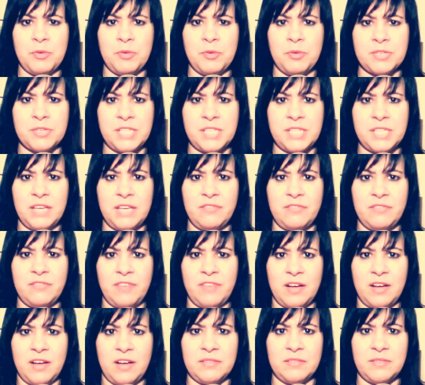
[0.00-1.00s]
perceive
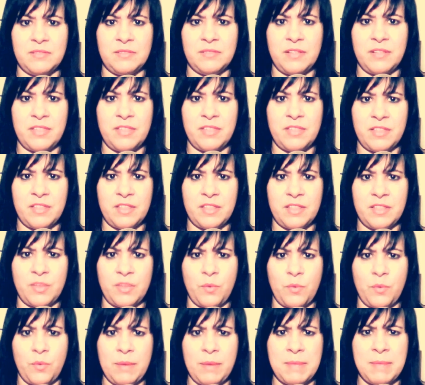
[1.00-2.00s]

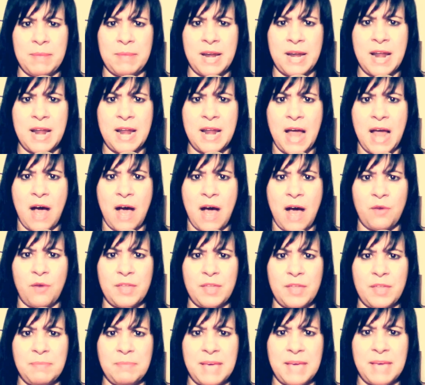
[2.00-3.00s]
the women and how
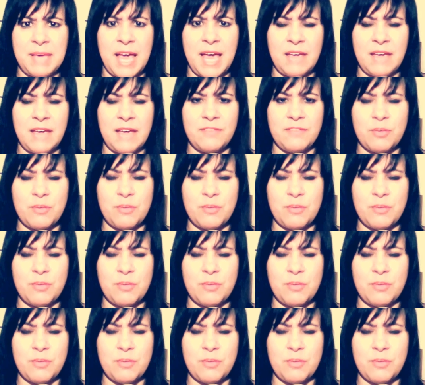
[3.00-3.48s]
they behave,